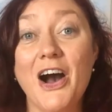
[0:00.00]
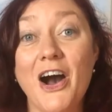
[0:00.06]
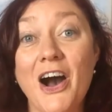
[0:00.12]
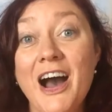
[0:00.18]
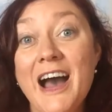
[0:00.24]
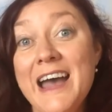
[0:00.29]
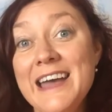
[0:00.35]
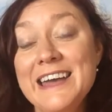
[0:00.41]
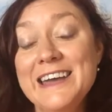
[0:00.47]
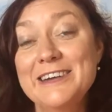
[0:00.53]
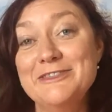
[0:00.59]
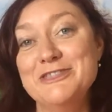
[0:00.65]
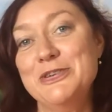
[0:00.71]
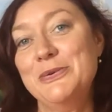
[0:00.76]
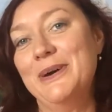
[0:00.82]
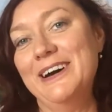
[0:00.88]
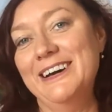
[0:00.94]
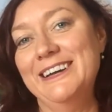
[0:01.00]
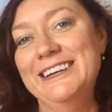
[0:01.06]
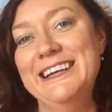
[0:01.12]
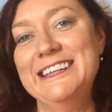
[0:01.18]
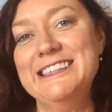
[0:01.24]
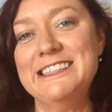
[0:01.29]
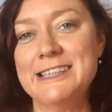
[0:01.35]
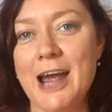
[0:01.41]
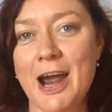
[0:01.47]
Hi everyone,
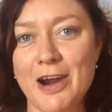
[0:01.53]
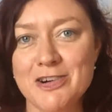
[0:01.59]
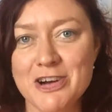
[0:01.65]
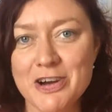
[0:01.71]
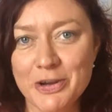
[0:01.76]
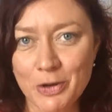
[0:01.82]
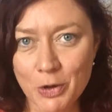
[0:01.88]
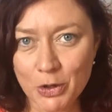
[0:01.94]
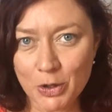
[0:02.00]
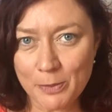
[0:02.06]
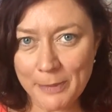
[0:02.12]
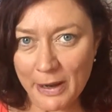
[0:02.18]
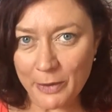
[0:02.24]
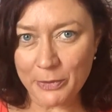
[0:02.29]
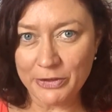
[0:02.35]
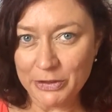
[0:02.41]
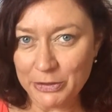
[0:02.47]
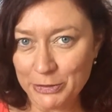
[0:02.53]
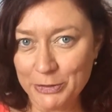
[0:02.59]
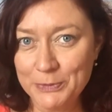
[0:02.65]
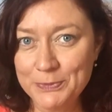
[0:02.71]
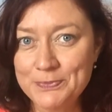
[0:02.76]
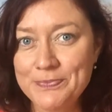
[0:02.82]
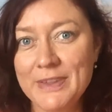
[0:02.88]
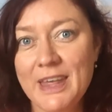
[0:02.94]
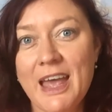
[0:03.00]
it's Tara O'Connell back with
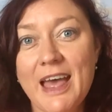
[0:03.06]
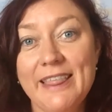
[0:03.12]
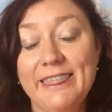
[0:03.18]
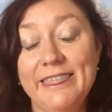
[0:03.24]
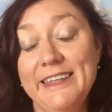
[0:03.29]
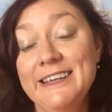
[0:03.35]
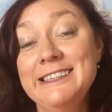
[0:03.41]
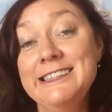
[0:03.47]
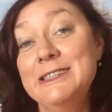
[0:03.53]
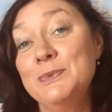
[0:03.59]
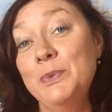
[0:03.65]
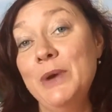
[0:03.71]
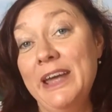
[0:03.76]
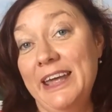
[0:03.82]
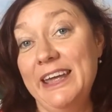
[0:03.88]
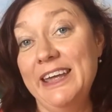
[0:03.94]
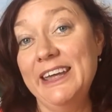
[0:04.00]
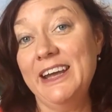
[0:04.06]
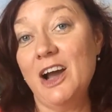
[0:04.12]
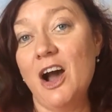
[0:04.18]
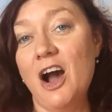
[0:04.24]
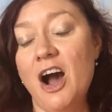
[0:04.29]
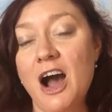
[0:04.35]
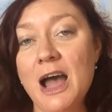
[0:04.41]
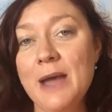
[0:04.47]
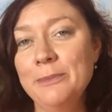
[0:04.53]
you. This week
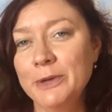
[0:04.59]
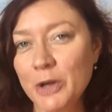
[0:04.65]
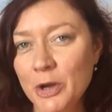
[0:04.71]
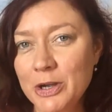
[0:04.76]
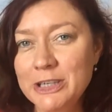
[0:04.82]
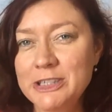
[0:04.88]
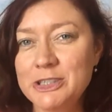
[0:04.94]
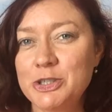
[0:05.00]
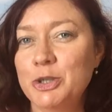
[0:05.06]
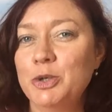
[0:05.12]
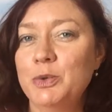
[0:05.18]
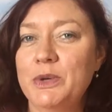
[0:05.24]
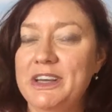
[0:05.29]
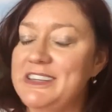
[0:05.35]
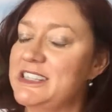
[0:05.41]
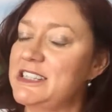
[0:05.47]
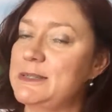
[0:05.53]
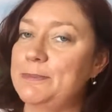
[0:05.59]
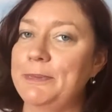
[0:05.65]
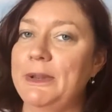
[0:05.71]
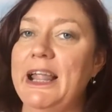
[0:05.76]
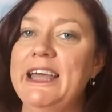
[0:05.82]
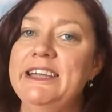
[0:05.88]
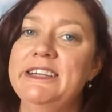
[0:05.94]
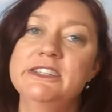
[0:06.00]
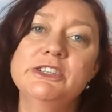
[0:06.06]
I'm going to
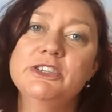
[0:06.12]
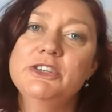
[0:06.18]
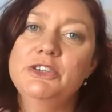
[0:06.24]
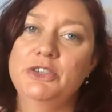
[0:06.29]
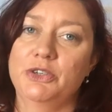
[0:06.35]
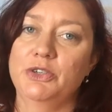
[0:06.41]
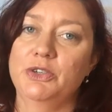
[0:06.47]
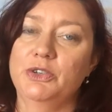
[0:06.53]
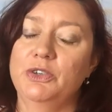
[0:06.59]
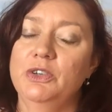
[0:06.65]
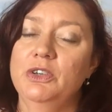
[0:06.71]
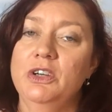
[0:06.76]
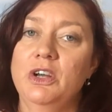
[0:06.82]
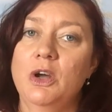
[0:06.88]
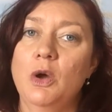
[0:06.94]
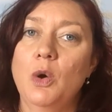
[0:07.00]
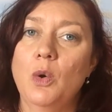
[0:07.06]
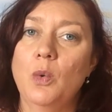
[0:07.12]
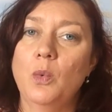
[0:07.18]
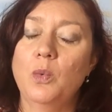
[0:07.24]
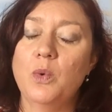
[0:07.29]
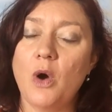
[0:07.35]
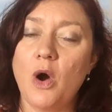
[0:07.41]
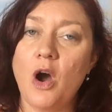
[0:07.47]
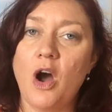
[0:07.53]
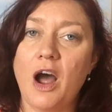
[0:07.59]
explain to you
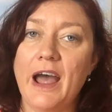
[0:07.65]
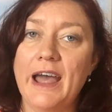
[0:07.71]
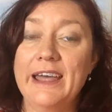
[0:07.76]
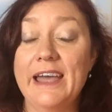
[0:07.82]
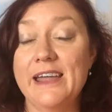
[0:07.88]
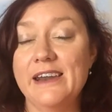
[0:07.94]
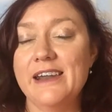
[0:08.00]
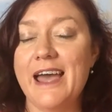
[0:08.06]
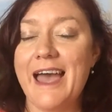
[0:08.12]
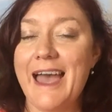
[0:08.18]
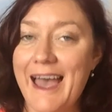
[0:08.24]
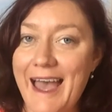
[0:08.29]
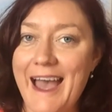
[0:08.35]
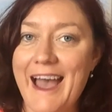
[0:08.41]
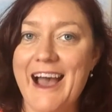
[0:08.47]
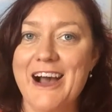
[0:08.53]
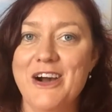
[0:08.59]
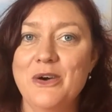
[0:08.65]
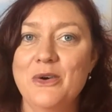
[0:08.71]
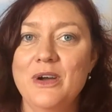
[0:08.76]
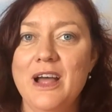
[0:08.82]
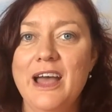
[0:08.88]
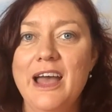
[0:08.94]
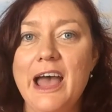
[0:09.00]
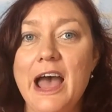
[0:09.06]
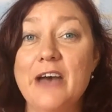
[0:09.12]
why and how
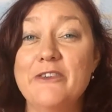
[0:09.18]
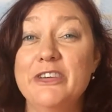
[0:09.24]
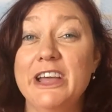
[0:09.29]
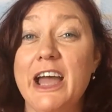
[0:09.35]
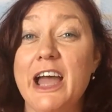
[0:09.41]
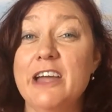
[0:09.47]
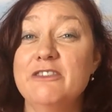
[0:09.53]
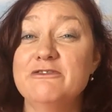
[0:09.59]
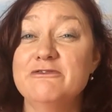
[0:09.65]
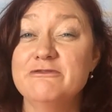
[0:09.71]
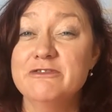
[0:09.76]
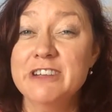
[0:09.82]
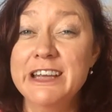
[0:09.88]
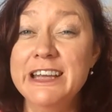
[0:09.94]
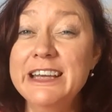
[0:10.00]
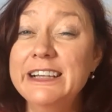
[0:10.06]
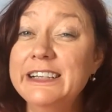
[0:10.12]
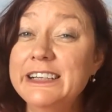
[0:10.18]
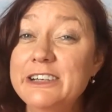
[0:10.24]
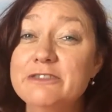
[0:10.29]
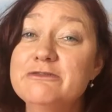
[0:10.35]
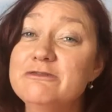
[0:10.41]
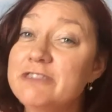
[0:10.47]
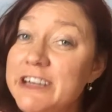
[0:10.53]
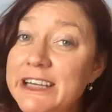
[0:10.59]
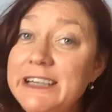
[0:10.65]
having a
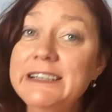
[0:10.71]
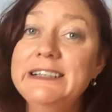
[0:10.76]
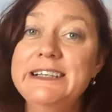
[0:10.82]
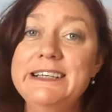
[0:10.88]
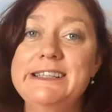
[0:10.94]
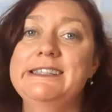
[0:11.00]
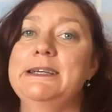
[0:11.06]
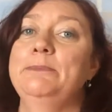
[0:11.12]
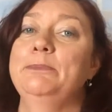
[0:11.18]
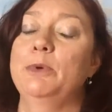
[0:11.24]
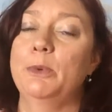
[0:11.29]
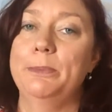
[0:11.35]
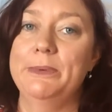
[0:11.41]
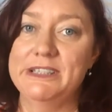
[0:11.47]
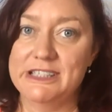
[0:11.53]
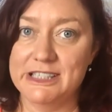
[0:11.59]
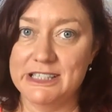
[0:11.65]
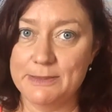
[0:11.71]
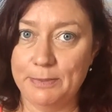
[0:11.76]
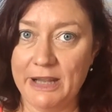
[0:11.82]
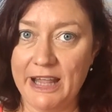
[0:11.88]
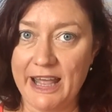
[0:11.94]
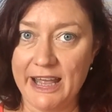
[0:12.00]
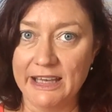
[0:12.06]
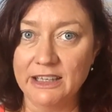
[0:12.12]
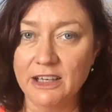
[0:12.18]
really simple business
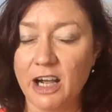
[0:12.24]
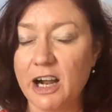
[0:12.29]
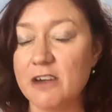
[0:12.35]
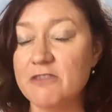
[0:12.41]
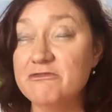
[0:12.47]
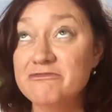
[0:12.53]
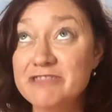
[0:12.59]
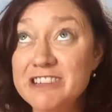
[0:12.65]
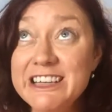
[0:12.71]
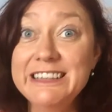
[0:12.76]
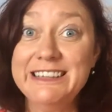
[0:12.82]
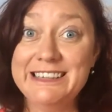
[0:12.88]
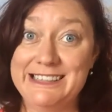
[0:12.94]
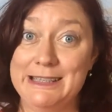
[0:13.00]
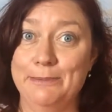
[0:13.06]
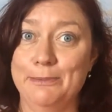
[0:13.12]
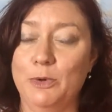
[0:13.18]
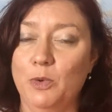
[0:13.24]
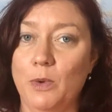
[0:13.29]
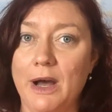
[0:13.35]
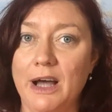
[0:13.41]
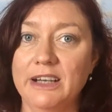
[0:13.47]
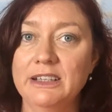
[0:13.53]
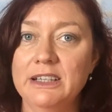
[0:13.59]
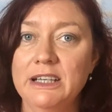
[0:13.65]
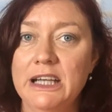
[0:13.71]
plan, like a really simple
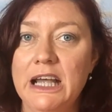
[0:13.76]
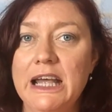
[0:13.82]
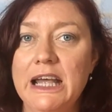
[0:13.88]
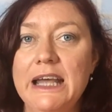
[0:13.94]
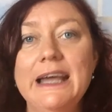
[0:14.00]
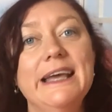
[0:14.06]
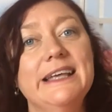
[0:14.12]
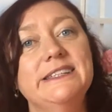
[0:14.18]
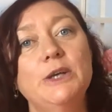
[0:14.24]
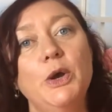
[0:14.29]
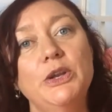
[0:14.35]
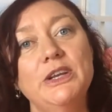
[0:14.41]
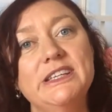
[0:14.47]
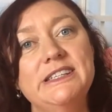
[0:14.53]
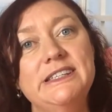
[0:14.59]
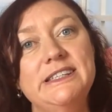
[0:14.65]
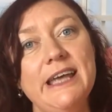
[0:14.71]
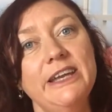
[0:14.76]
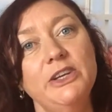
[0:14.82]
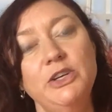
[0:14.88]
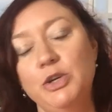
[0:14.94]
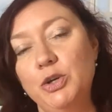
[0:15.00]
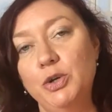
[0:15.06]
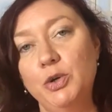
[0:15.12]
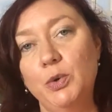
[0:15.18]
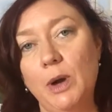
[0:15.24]
one, is going to set
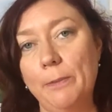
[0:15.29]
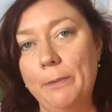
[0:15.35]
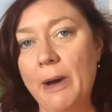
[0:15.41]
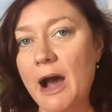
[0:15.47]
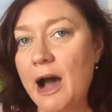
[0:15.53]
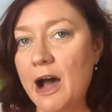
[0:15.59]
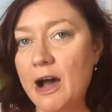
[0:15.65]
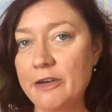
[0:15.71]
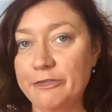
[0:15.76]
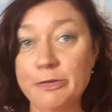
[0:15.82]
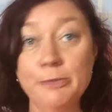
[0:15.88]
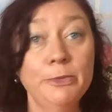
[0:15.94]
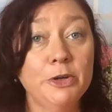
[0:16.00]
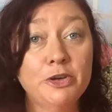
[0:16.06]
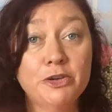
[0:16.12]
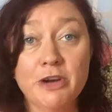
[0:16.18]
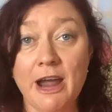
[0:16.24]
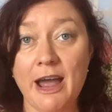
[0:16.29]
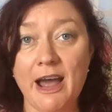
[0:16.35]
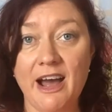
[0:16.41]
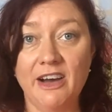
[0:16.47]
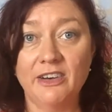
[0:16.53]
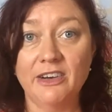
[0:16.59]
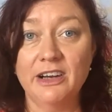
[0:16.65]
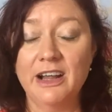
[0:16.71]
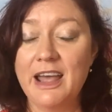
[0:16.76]
you apart from the
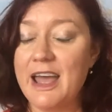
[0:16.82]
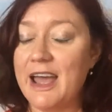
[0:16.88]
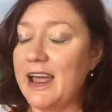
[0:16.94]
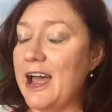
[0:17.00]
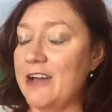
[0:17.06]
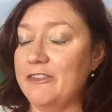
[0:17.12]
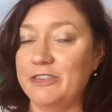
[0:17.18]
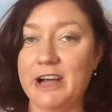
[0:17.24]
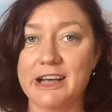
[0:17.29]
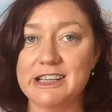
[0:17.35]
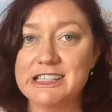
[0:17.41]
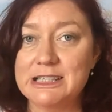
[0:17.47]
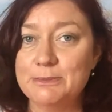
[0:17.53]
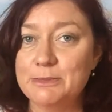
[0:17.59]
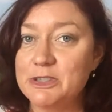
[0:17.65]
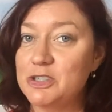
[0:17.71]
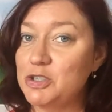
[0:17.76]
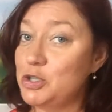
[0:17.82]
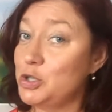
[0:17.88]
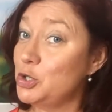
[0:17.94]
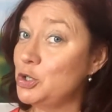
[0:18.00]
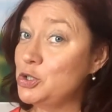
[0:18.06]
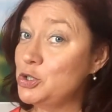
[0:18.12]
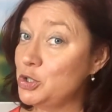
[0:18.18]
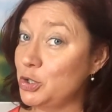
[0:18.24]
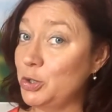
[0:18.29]
crowd and have customers
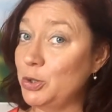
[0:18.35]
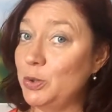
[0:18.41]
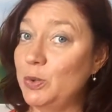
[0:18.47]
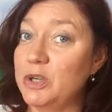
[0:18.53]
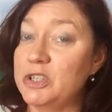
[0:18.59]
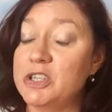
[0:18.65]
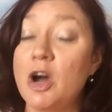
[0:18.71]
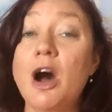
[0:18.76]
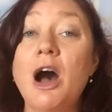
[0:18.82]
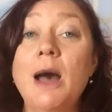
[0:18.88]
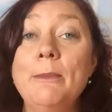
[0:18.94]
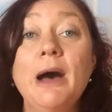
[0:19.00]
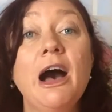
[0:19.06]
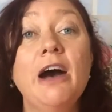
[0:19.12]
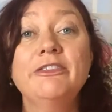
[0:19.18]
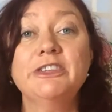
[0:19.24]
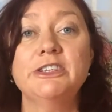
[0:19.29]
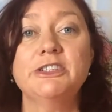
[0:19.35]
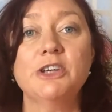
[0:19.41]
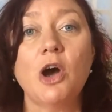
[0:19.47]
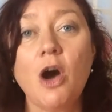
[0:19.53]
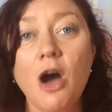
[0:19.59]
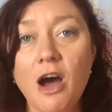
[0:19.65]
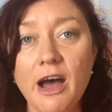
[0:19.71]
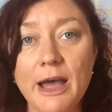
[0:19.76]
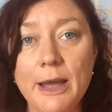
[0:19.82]
choose you time after
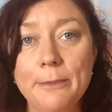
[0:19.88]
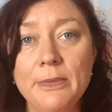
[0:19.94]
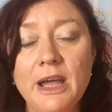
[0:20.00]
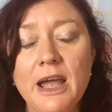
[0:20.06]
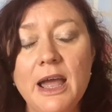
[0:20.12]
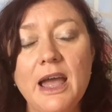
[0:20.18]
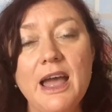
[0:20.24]
time.